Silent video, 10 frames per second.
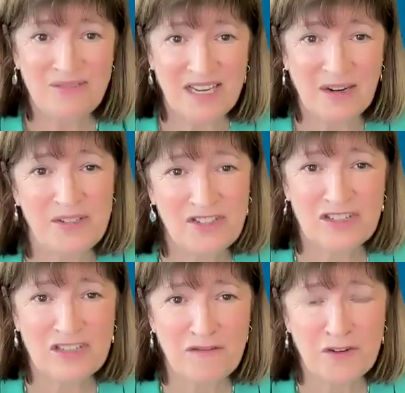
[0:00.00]
It's
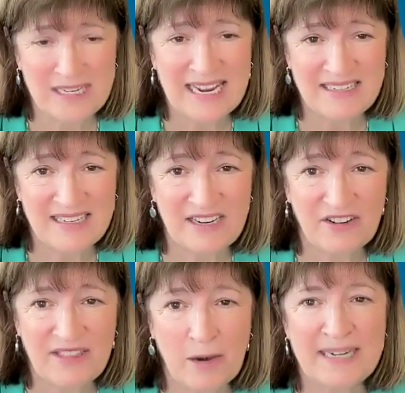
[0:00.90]
just a few sentences
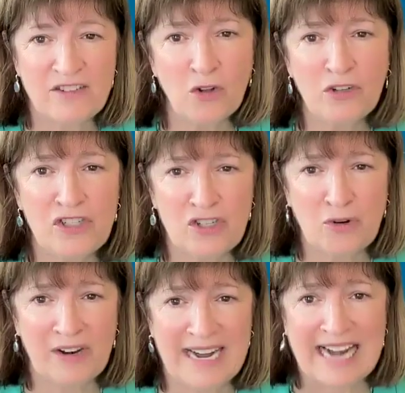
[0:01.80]
here and there, but it told a
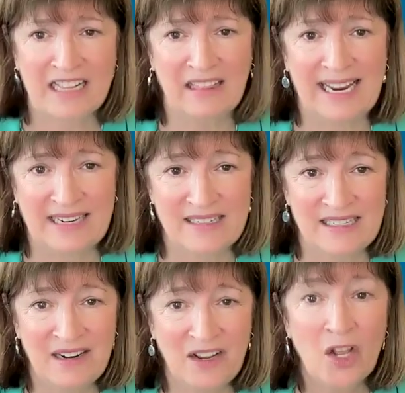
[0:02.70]
story at a glance,